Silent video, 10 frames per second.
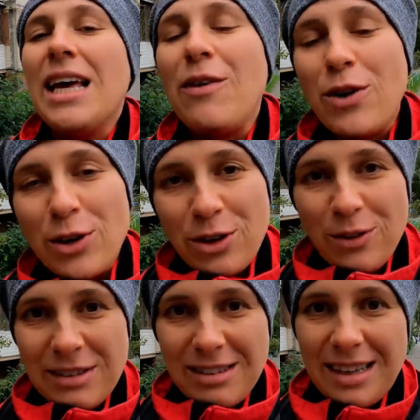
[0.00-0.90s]
If you're not
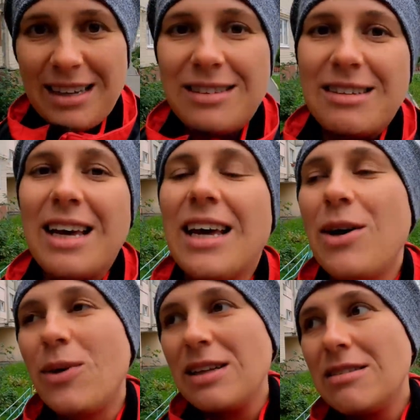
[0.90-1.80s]
vaccinated, well,